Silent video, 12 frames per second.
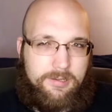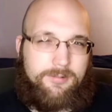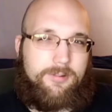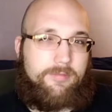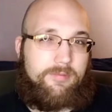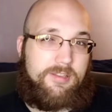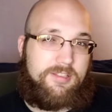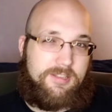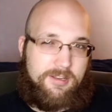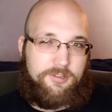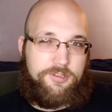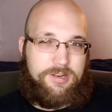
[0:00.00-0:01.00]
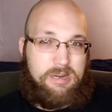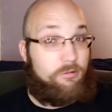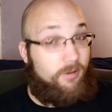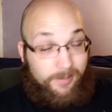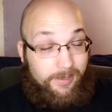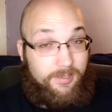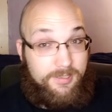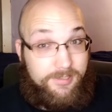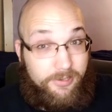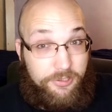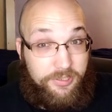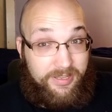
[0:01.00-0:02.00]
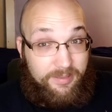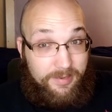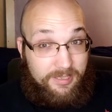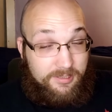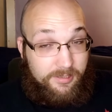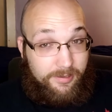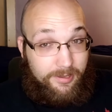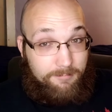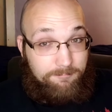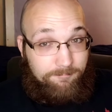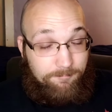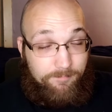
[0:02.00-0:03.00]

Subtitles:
go of nostalgia, or letting nostalgia get the best of them.